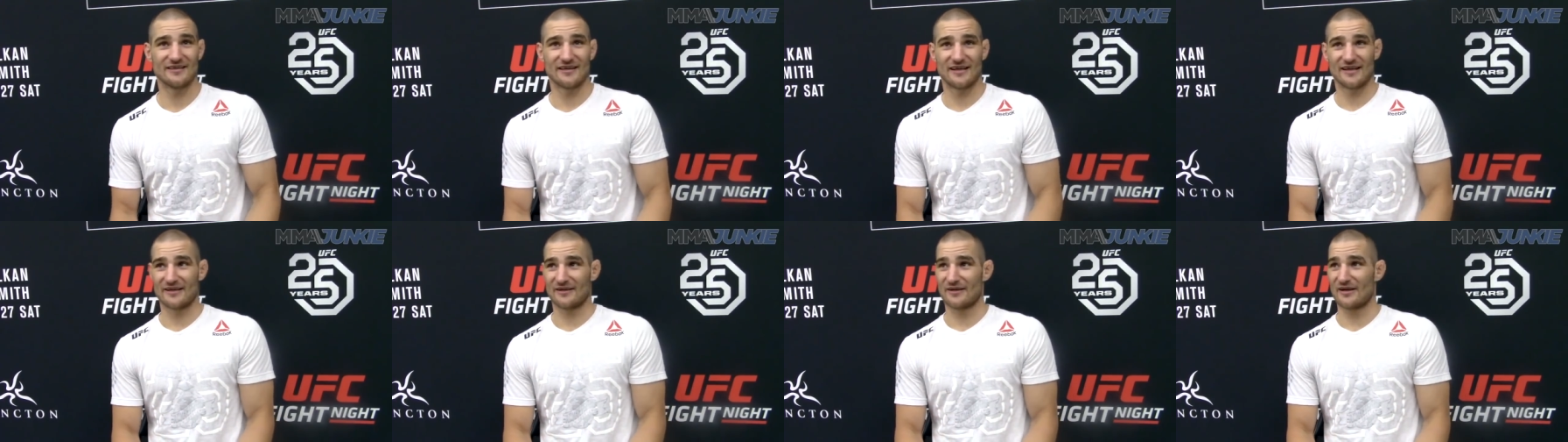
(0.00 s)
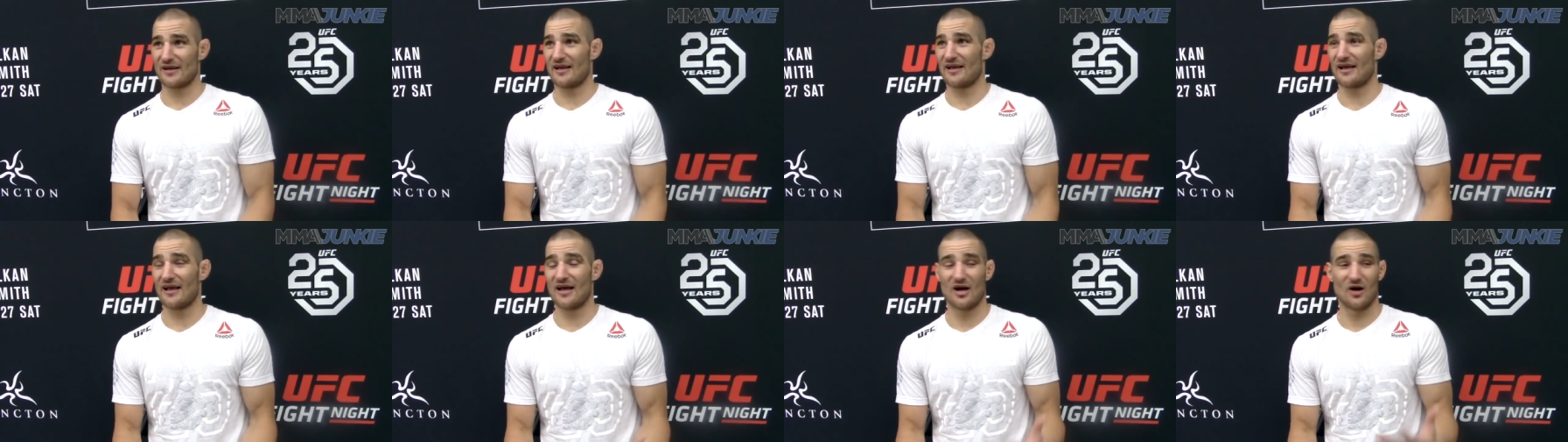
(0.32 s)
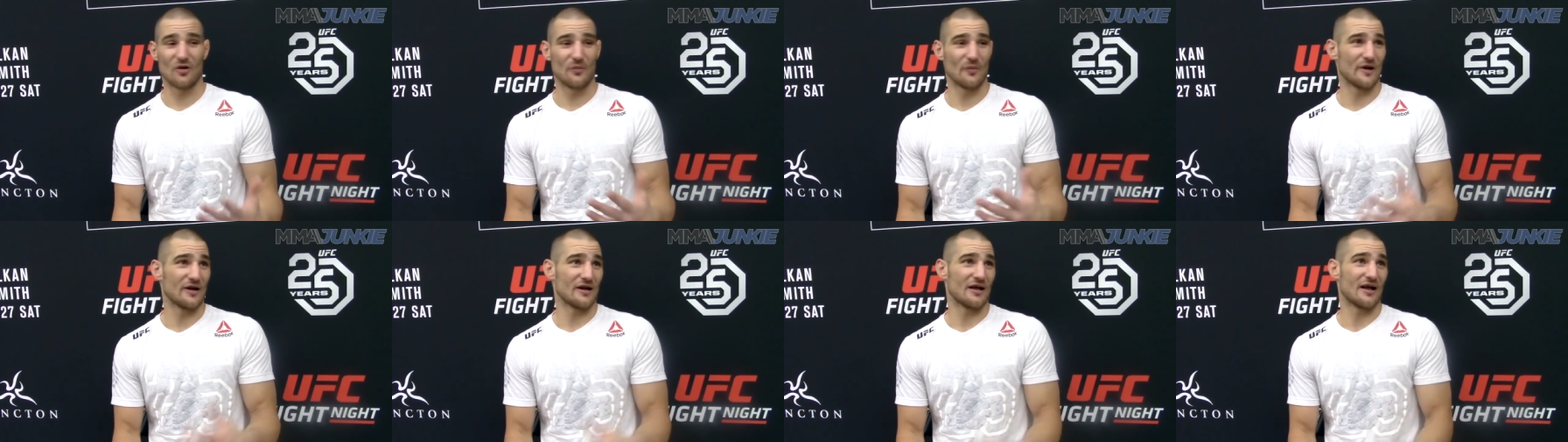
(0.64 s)
Like
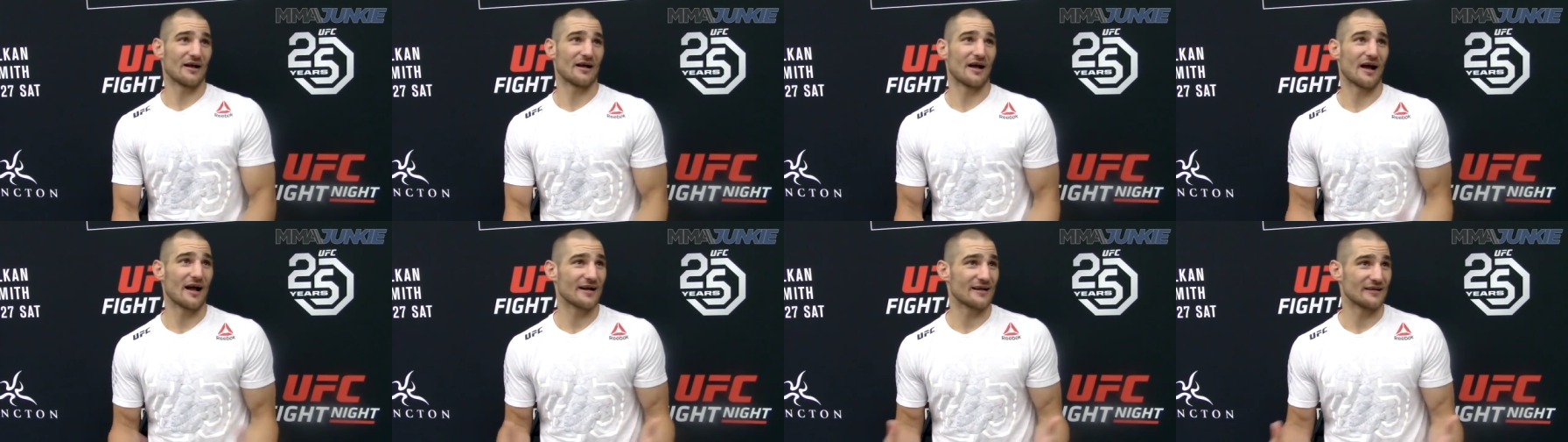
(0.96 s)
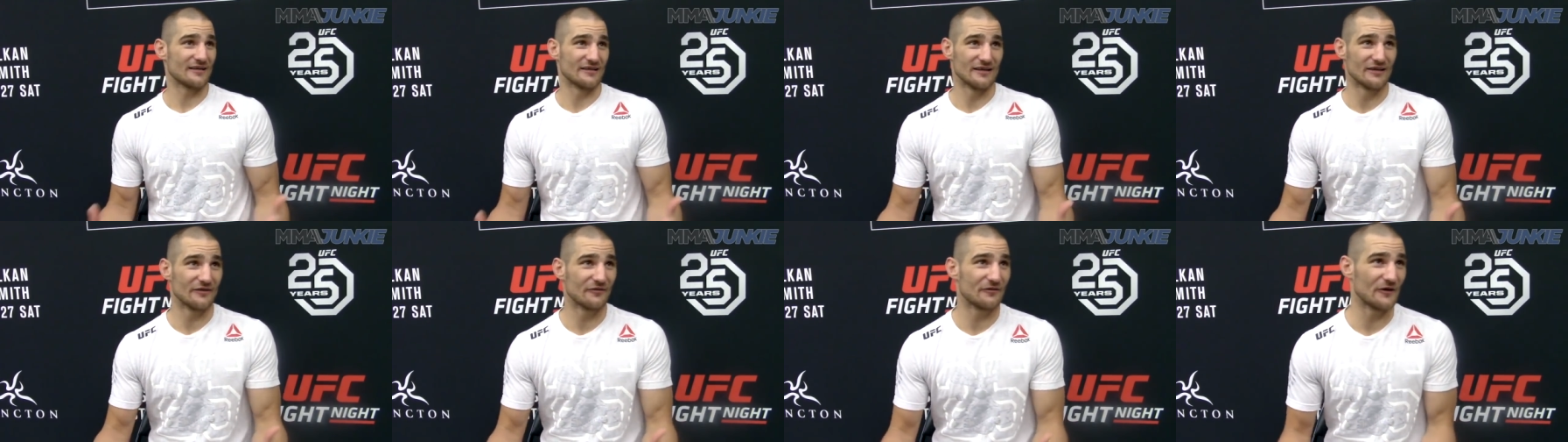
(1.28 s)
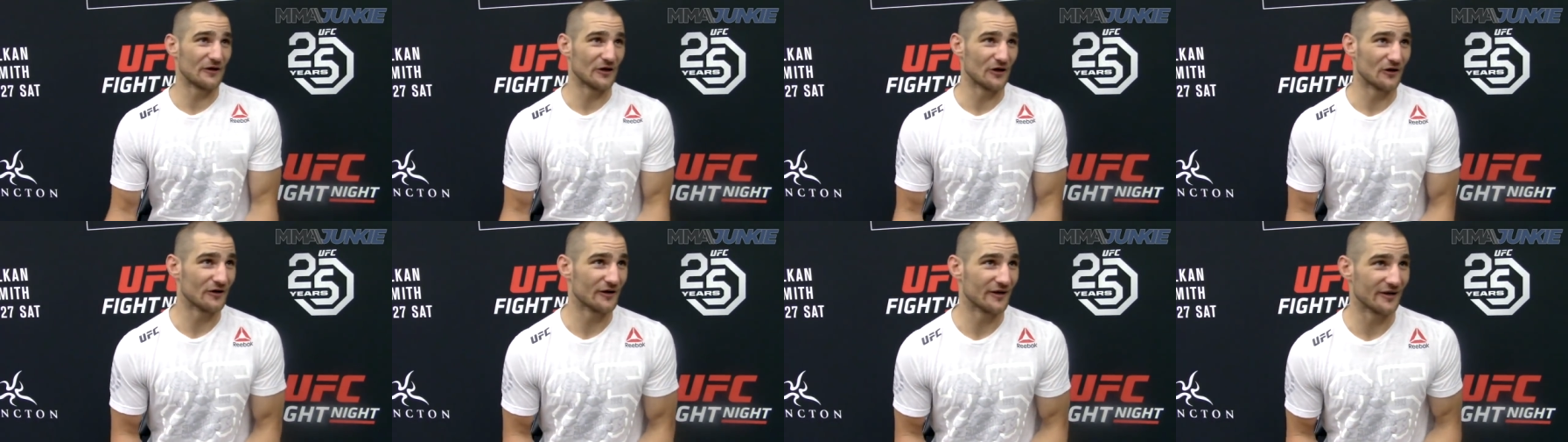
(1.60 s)
hell, man, I, I could live
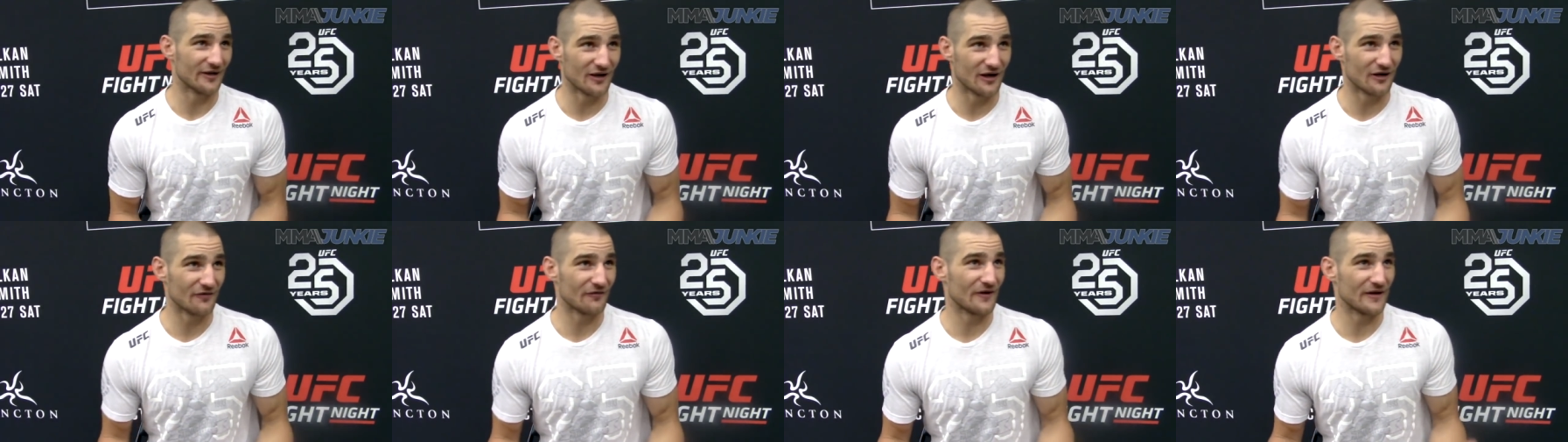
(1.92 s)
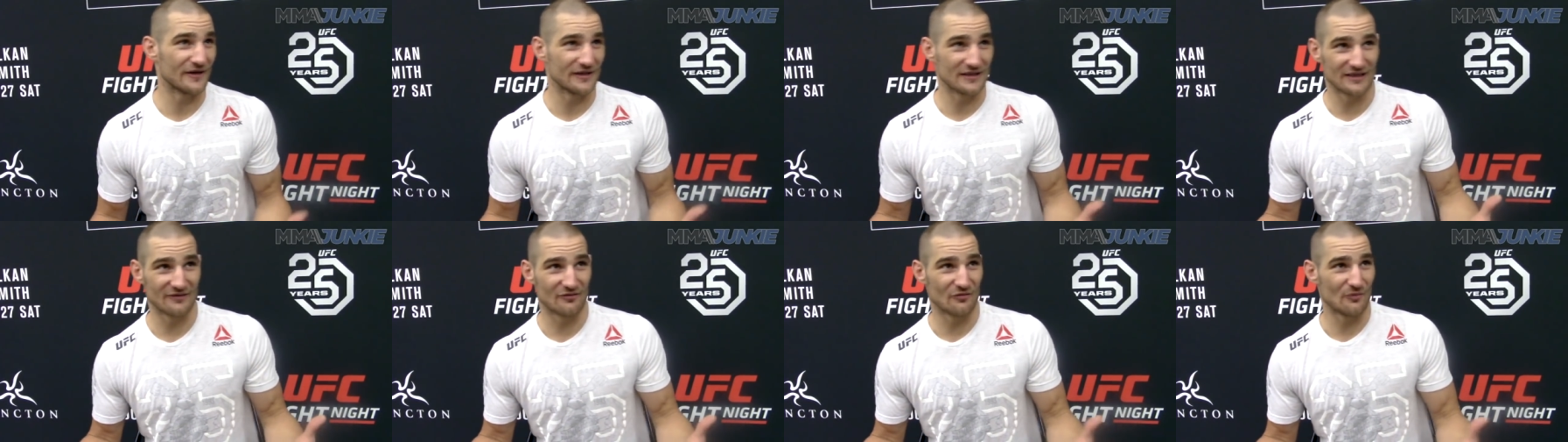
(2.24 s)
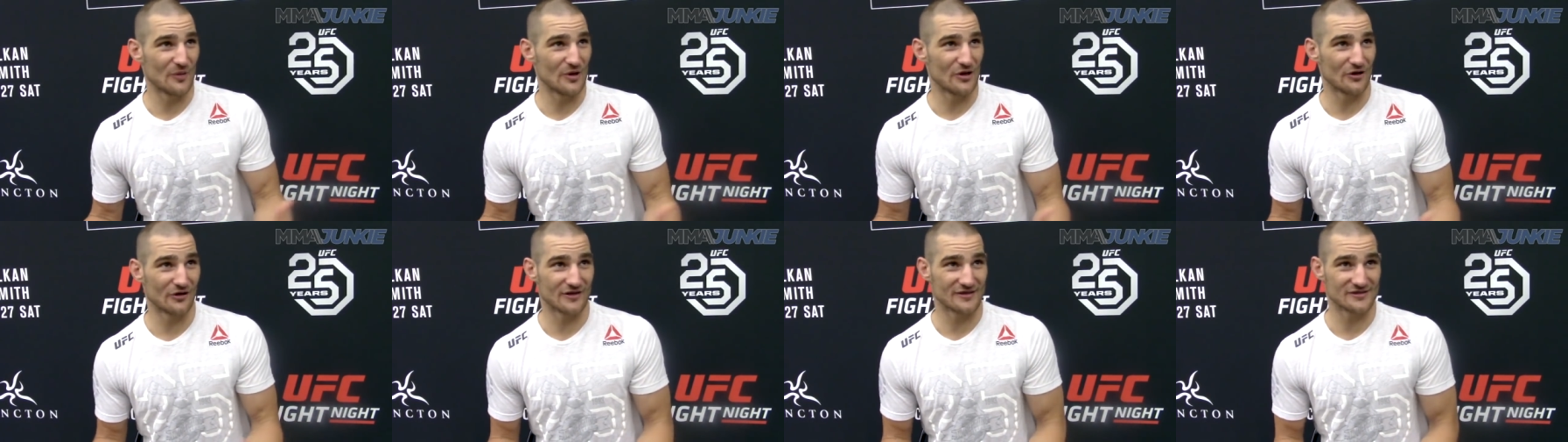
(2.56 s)
here, you know, if I didn't love
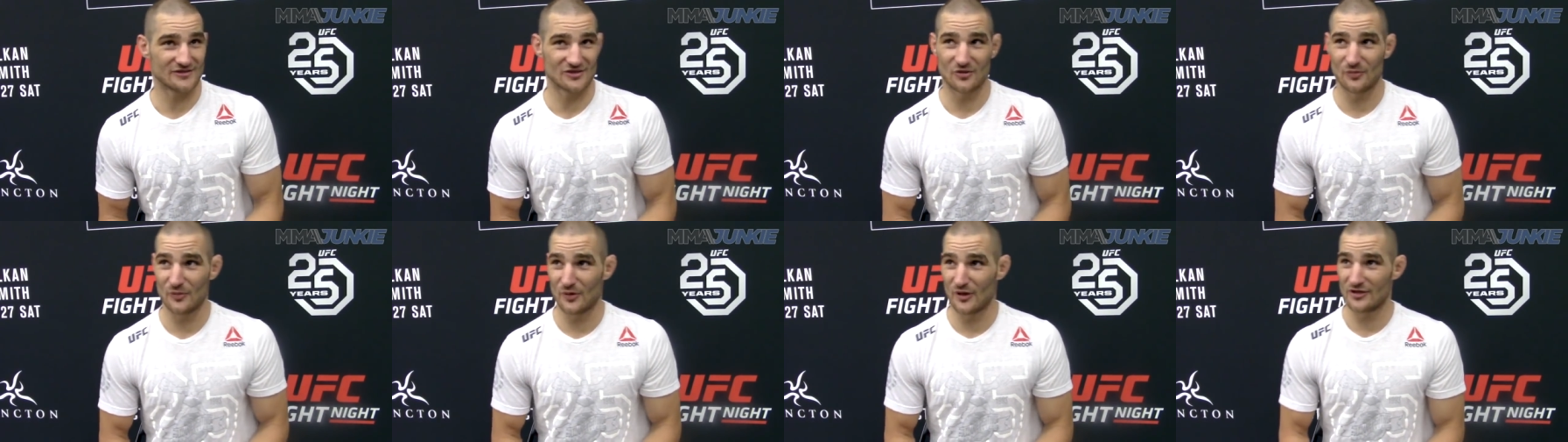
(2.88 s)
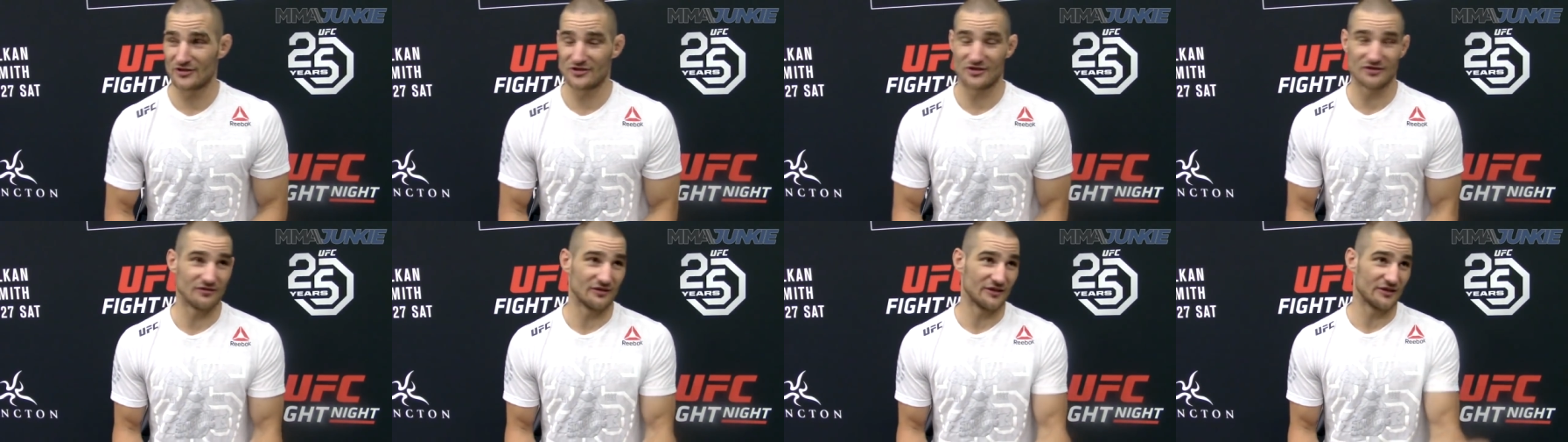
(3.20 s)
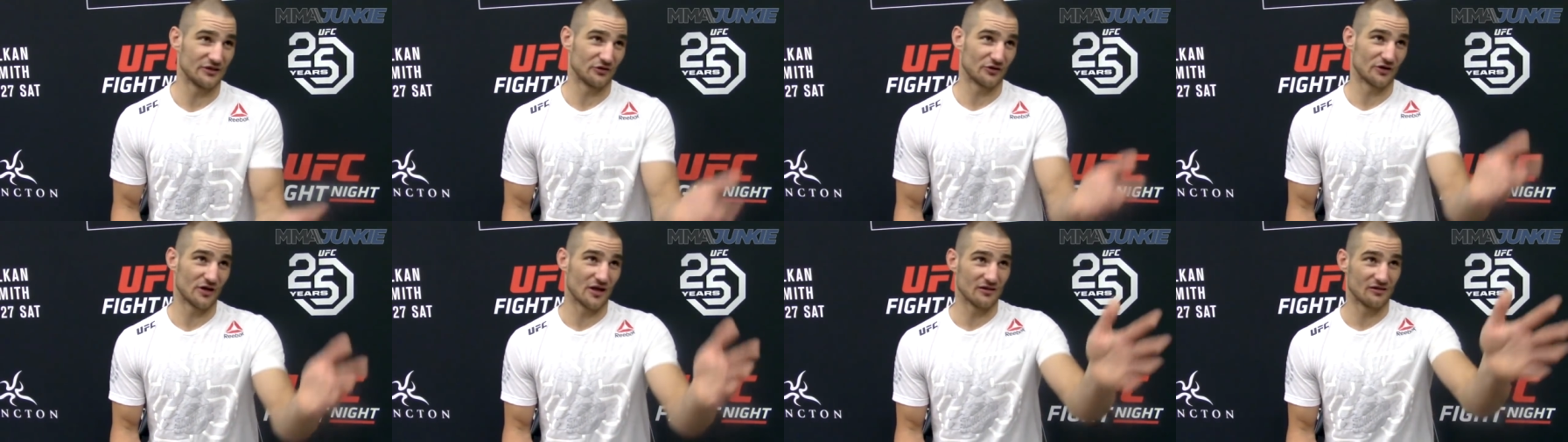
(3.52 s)
America so much, and,
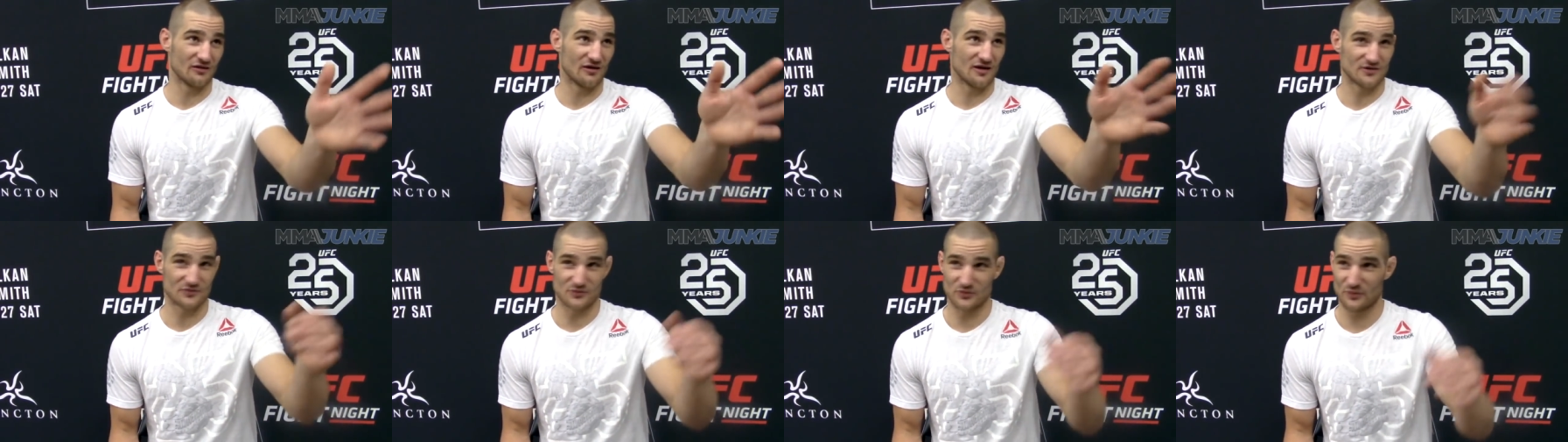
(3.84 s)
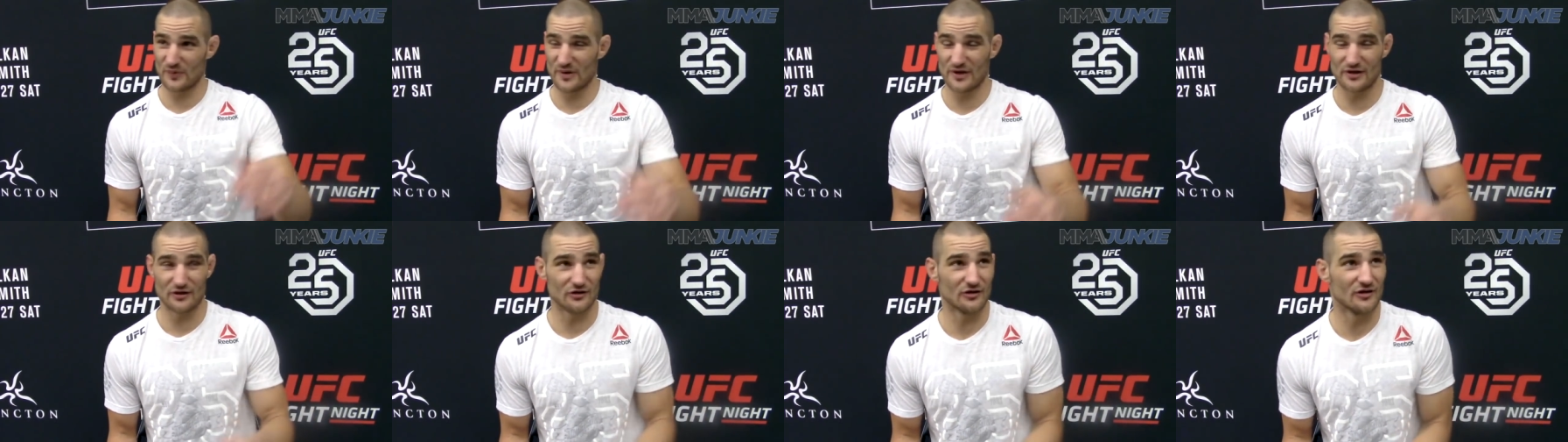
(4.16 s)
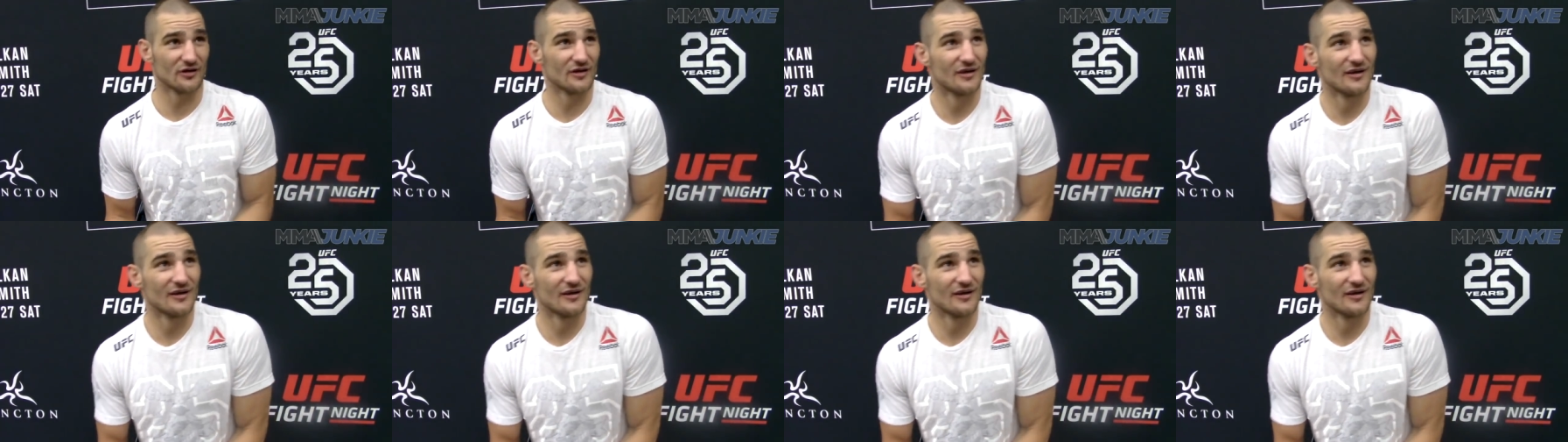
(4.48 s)
and your gun laws were better.